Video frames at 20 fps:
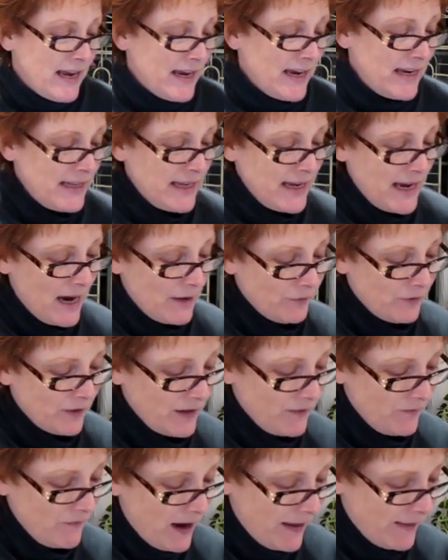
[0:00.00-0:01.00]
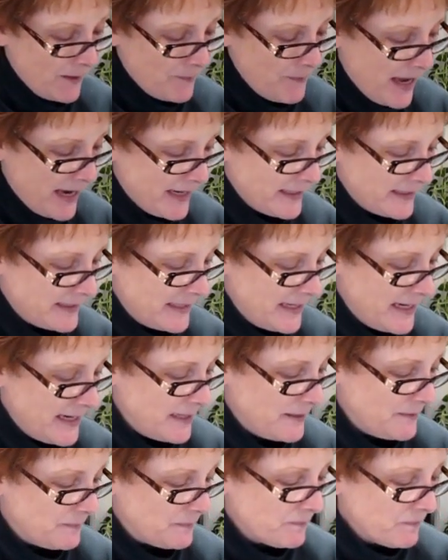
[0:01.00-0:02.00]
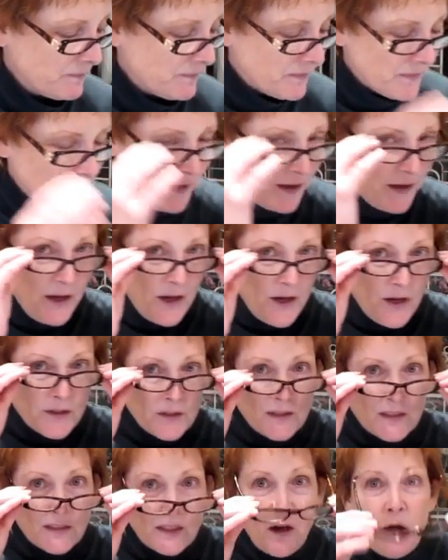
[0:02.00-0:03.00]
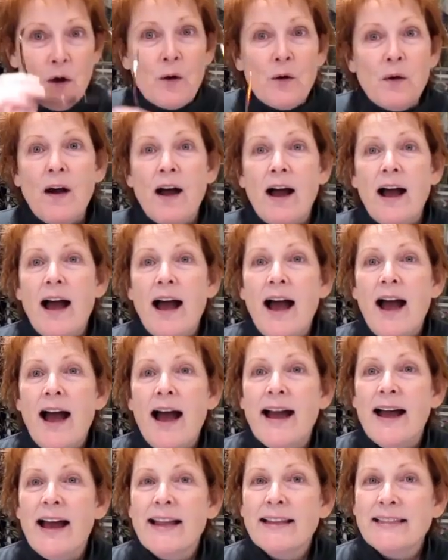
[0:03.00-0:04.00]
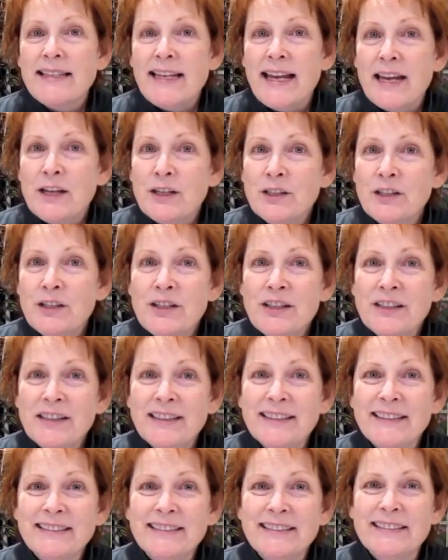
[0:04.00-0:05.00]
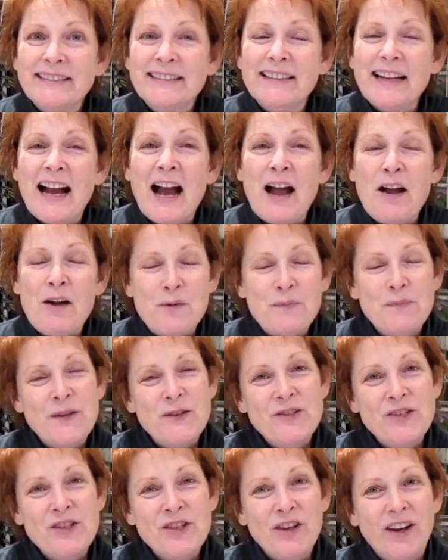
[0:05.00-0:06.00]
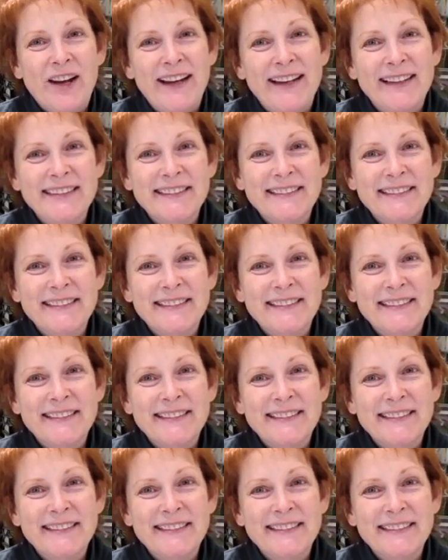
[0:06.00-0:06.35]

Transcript: in the African Violet magazine. So take a look. I hope you enjoy.